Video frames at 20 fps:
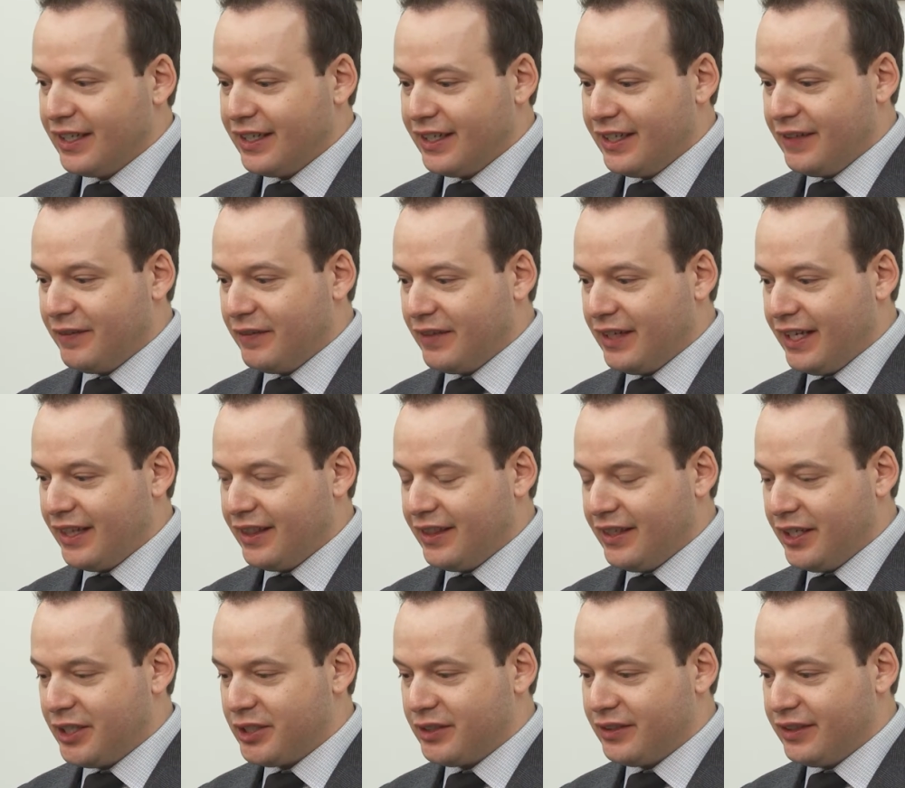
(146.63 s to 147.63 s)

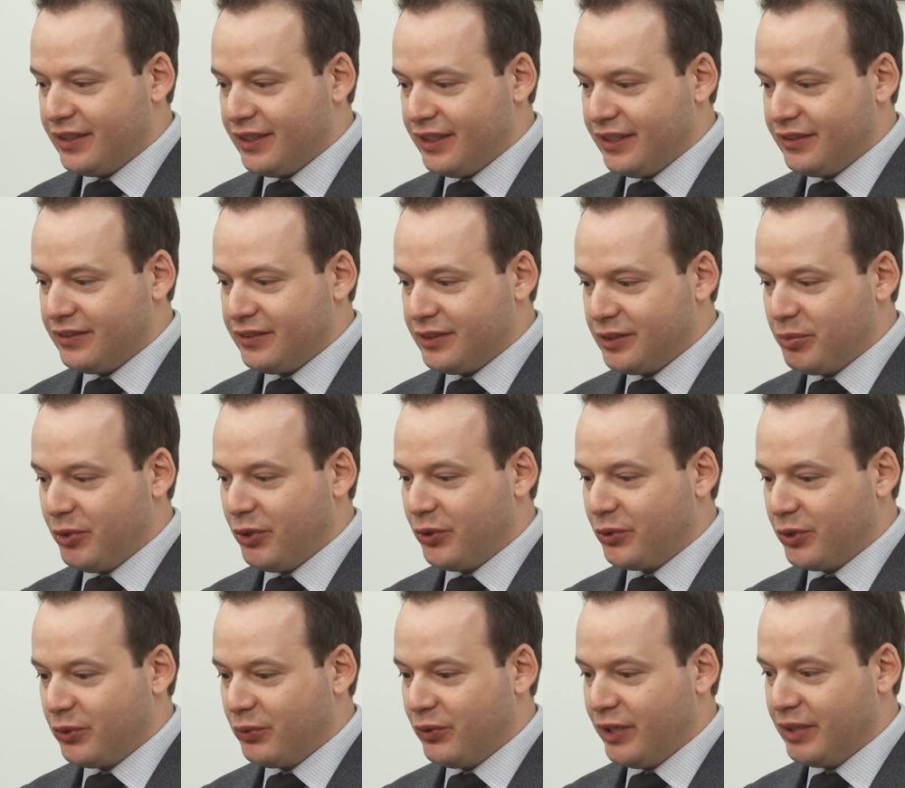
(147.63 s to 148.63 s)
I
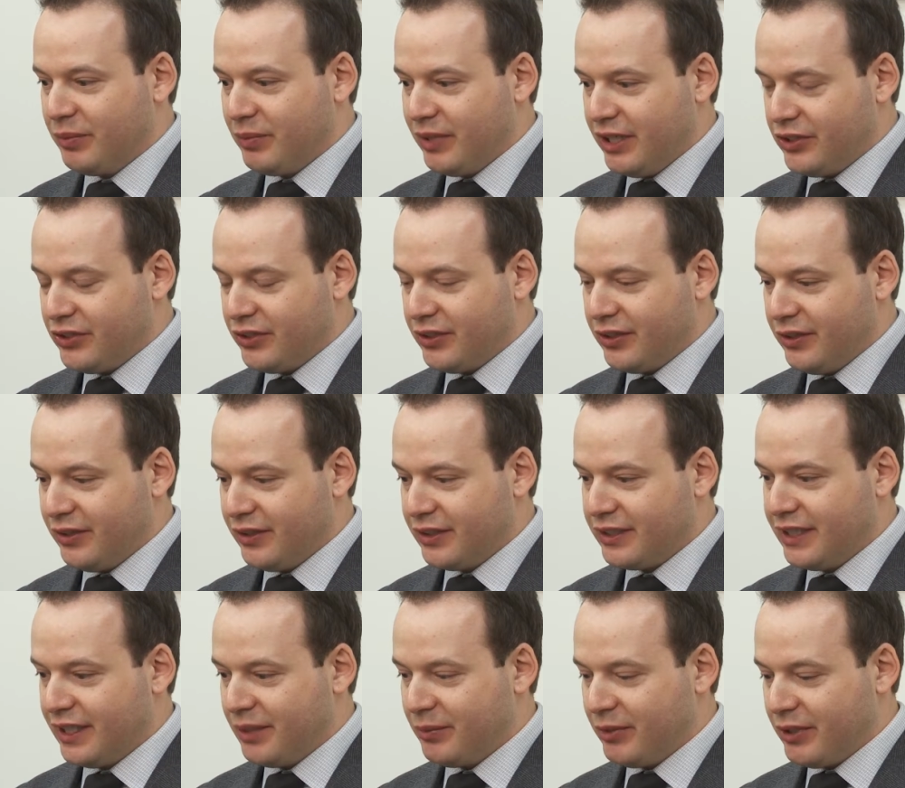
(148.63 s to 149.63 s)
spoke with one patient a long
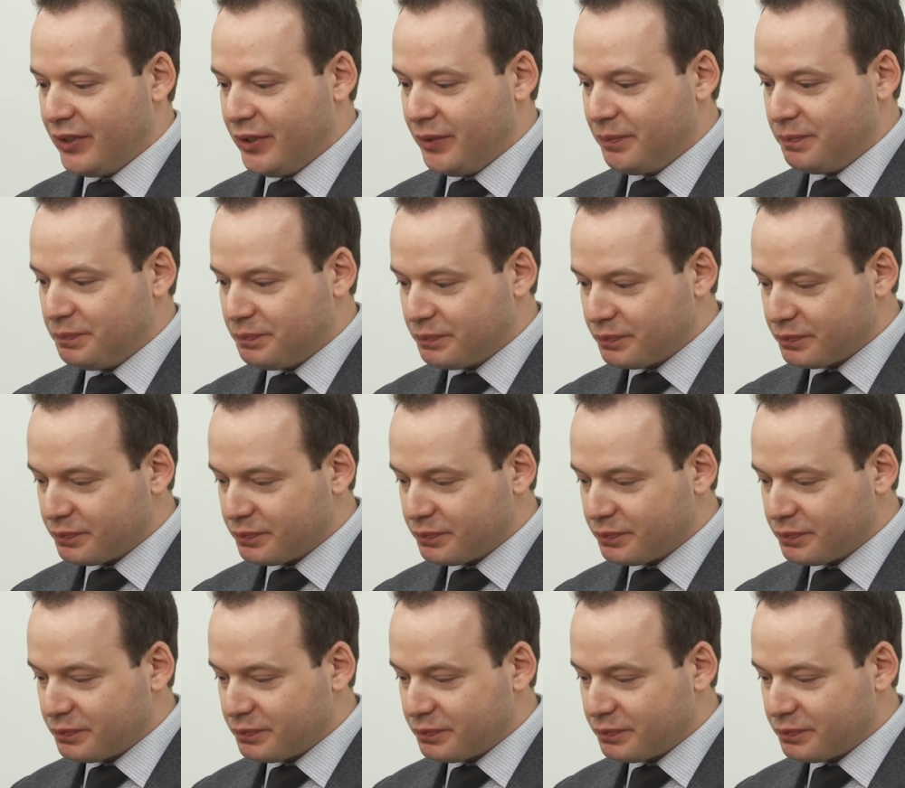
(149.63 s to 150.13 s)
time ago